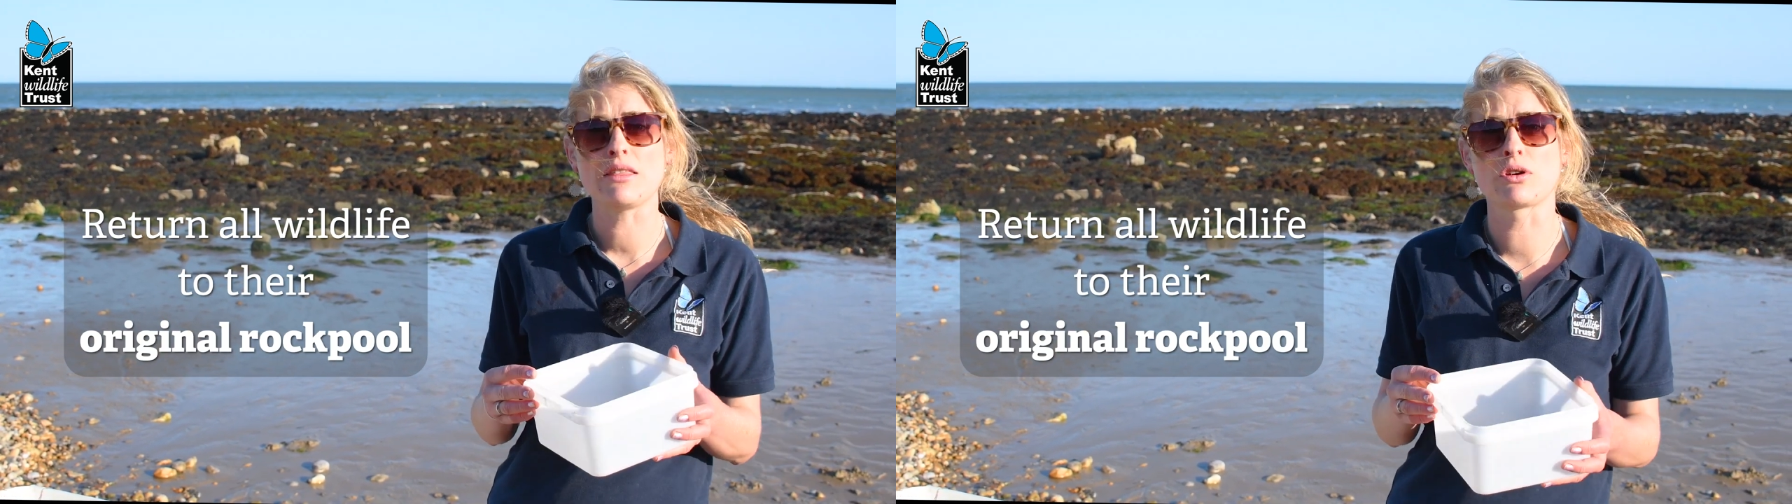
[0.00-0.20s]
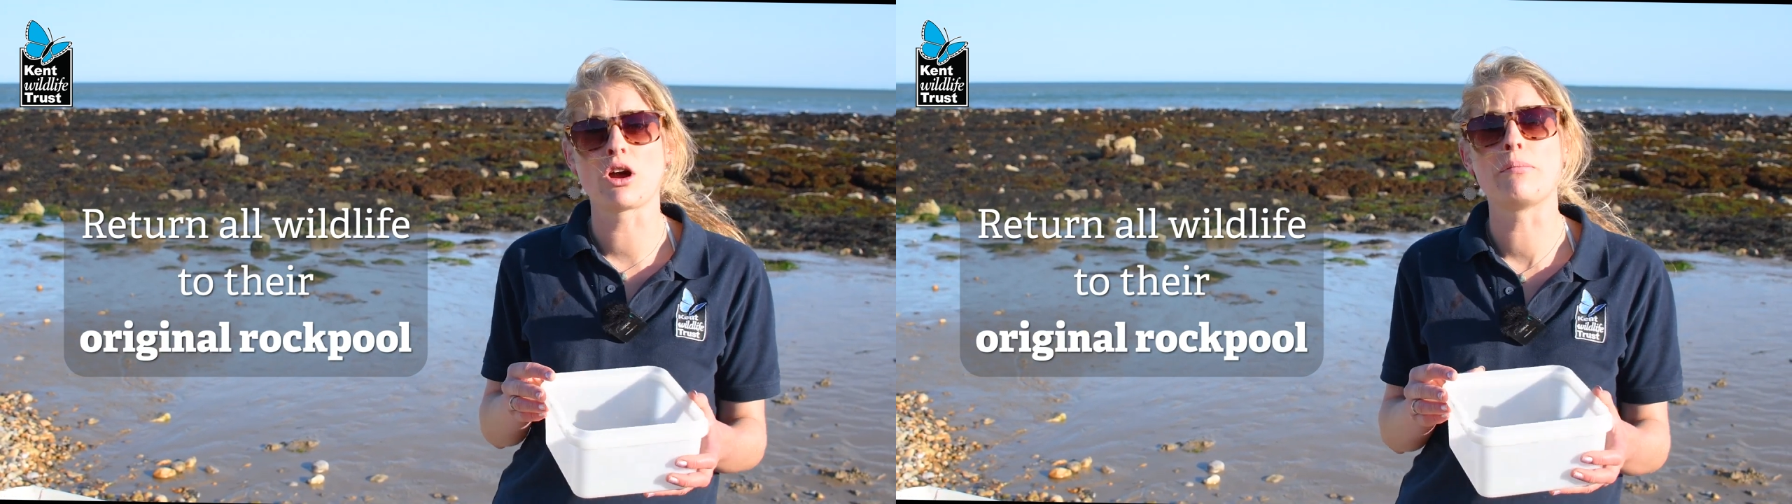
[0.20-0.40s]

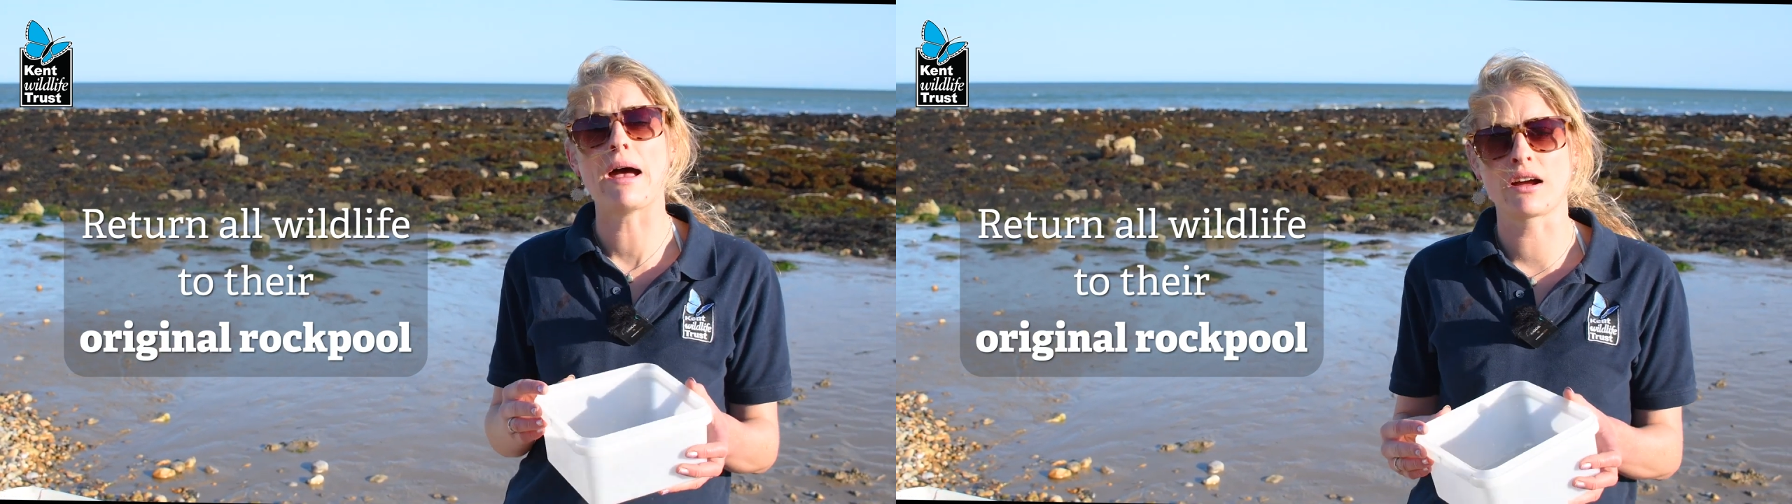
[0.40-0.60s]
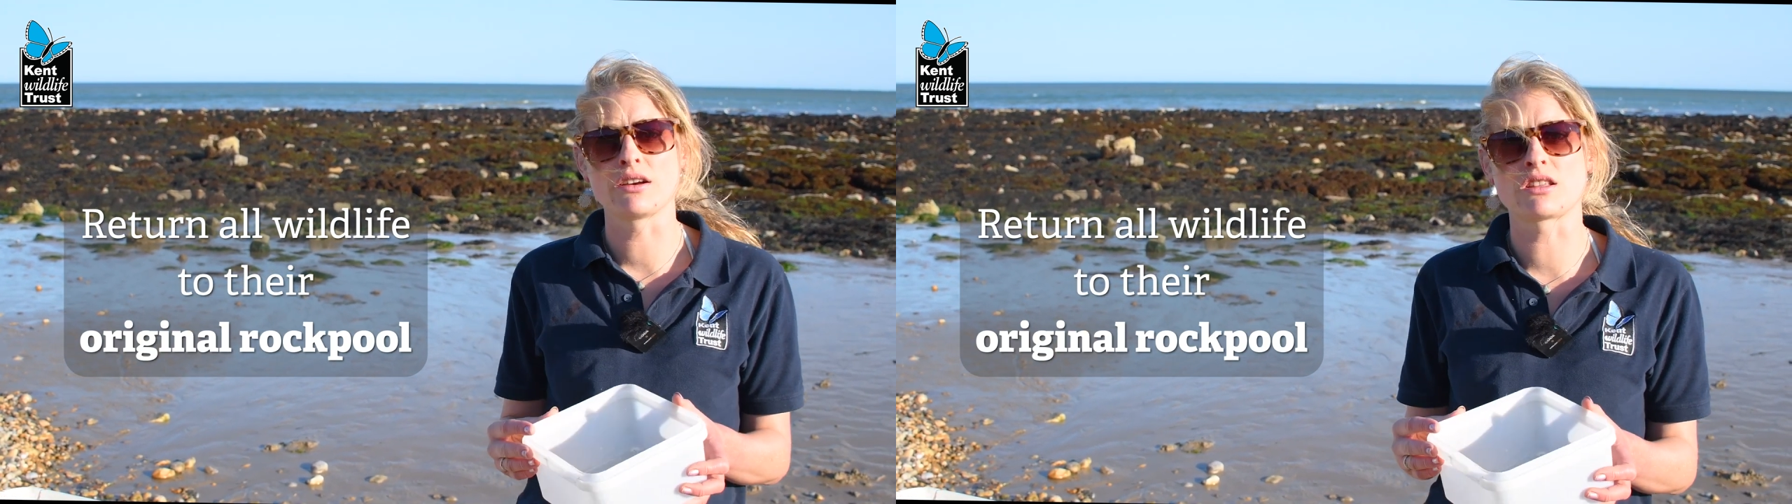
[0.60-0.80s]
them go
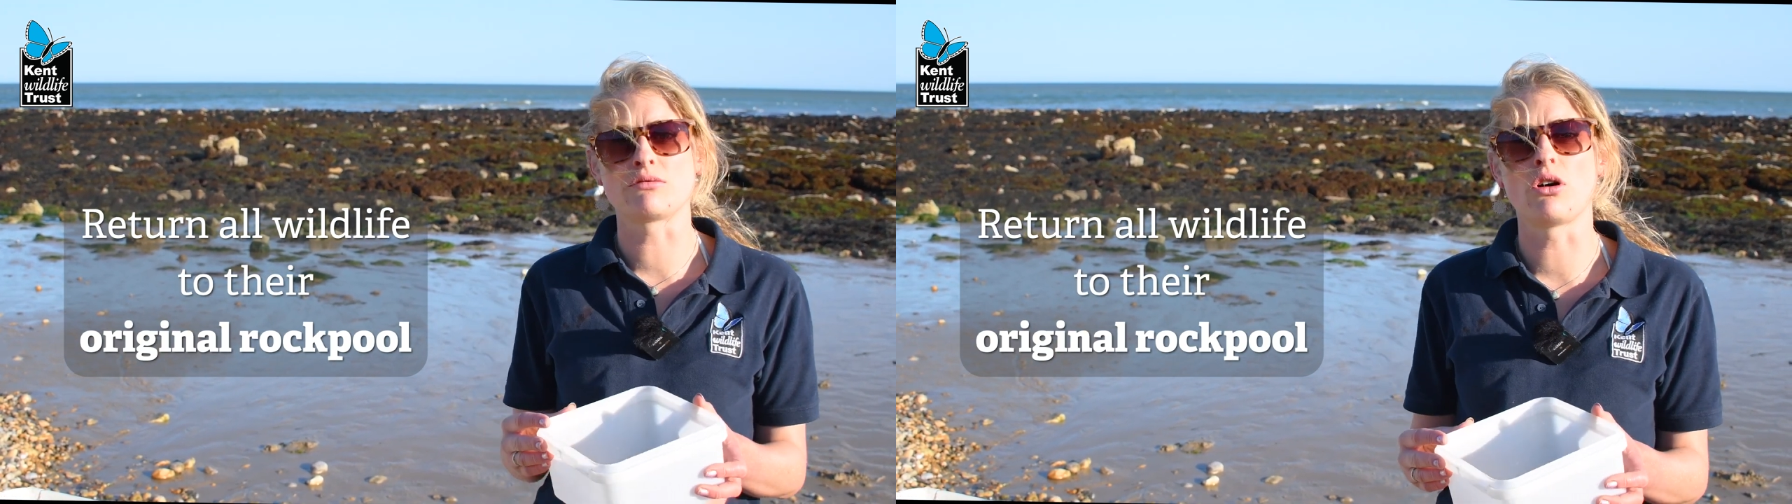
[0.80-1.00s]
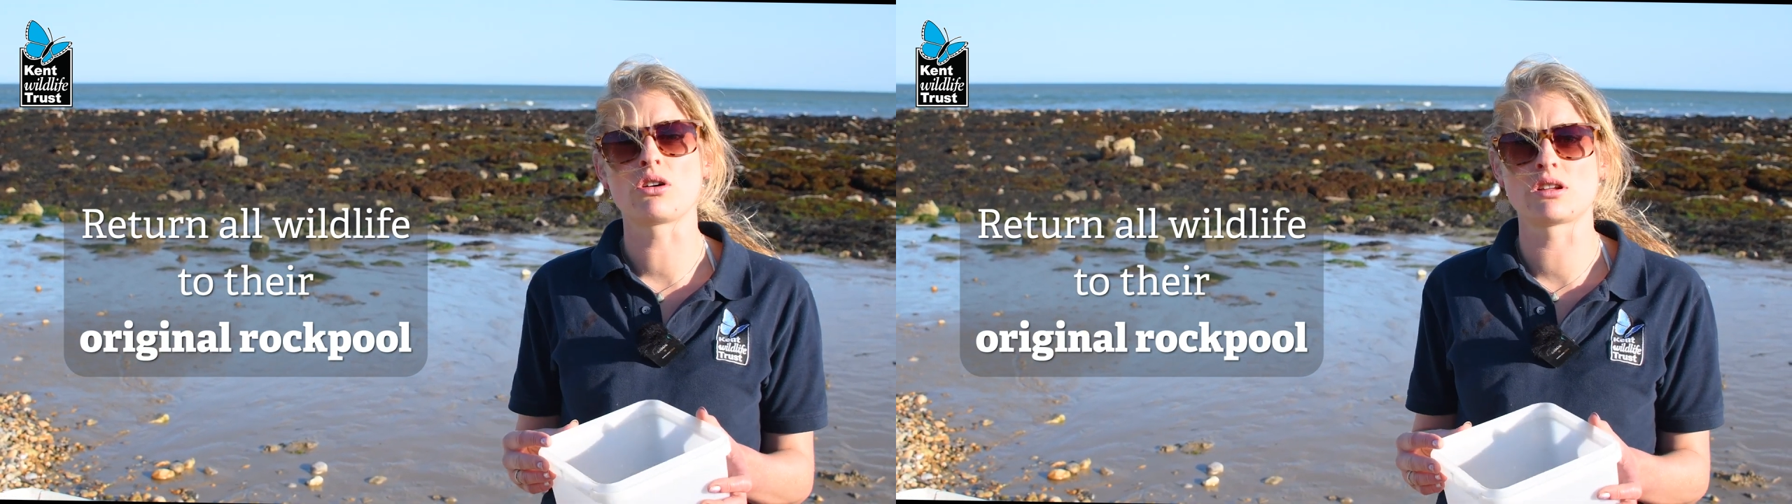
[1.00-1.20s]
back under the
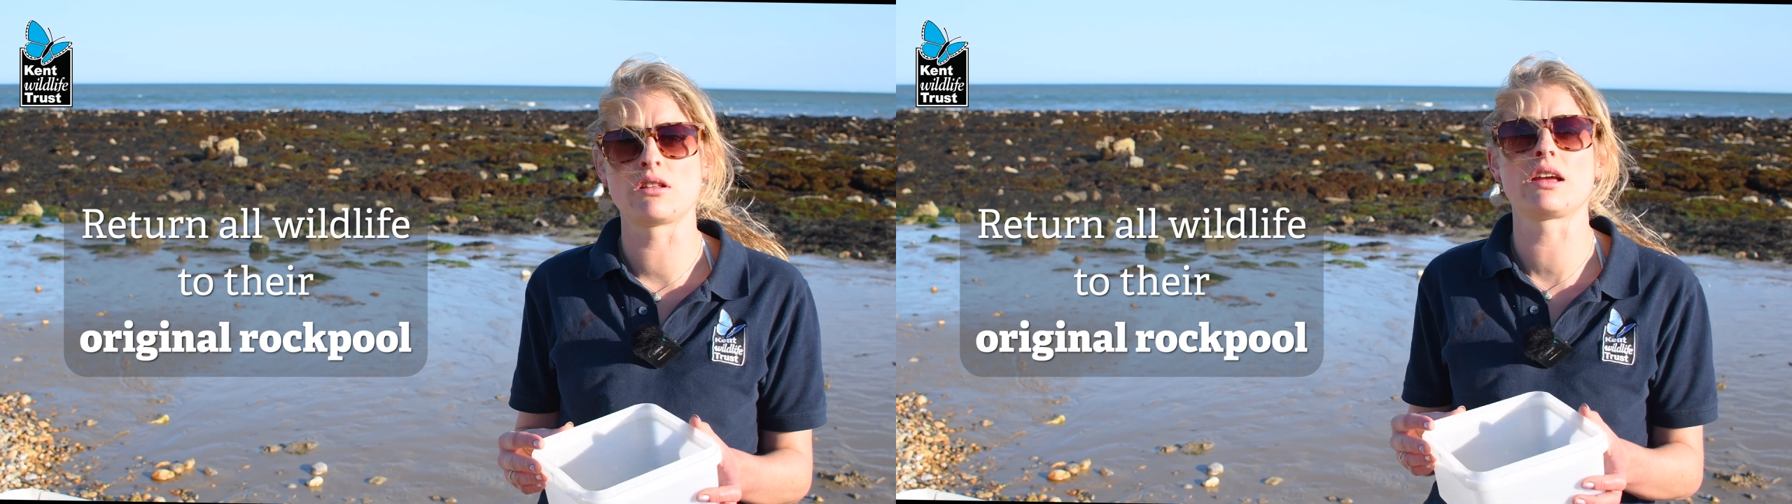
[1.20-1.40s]
rock so